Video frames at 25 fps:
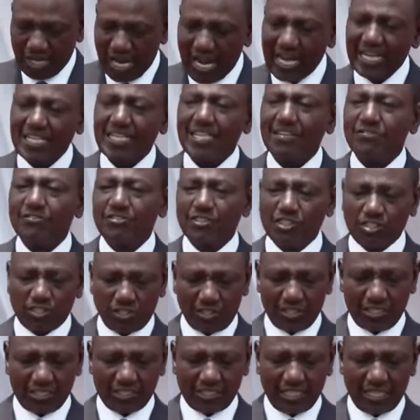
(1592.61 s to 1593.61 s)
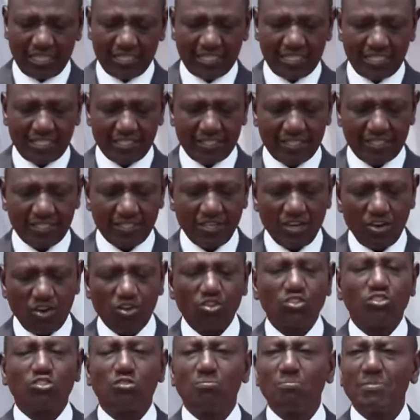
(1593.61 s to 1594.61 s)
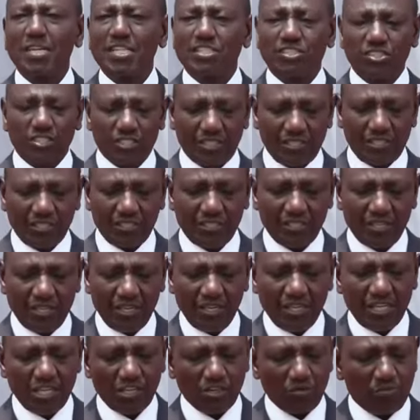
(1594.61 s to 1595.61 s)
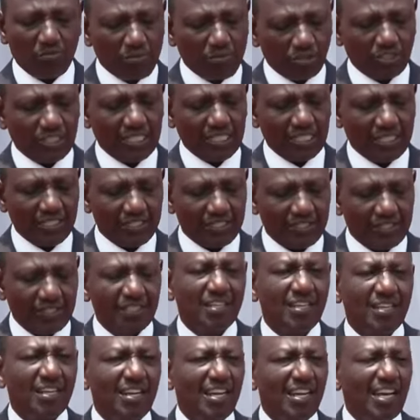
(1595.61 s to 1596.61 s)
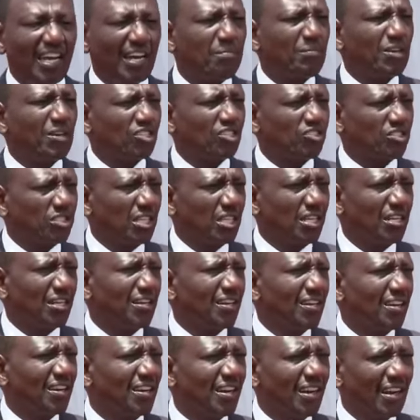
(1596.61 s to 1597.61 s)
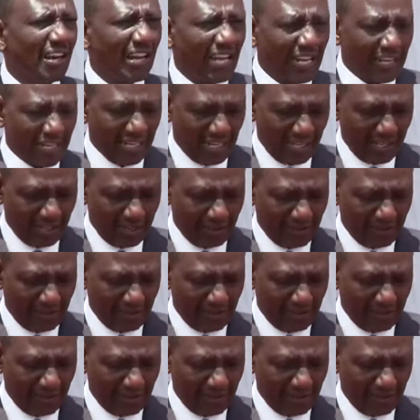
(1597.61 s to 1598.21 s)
artificial intelligence, automation, robotics, and machine learning.